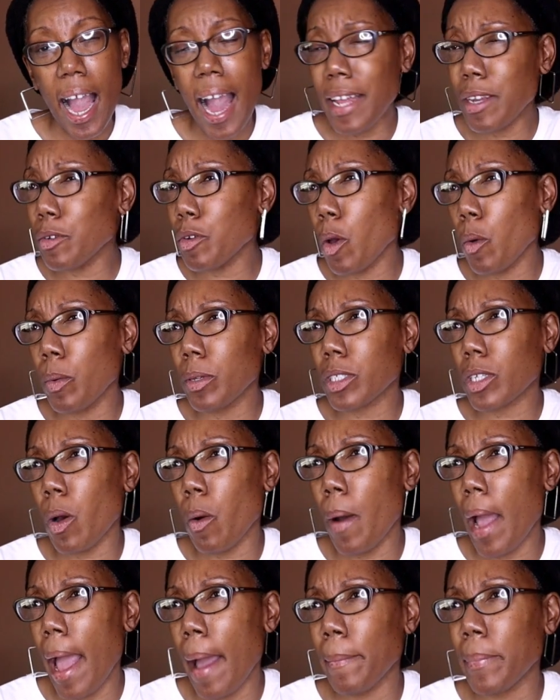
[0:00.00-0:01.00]
I don't know what's
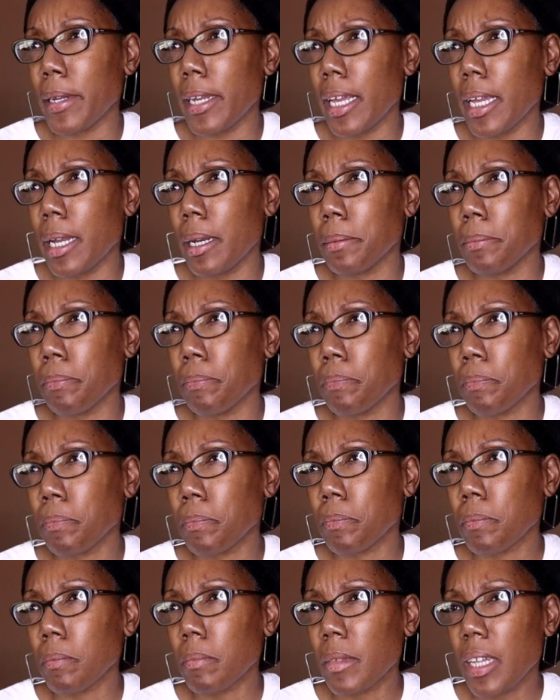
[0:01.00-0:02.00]
going to happen to him.
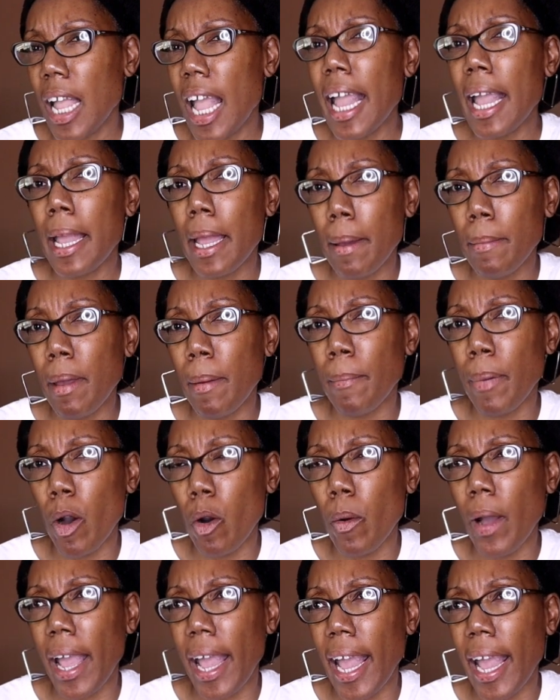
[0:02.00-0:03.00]
Him and
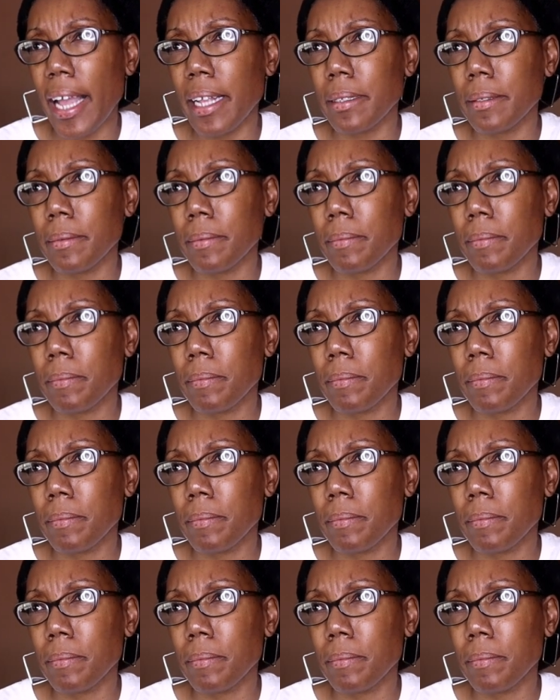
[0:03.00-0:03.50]
Bowhead.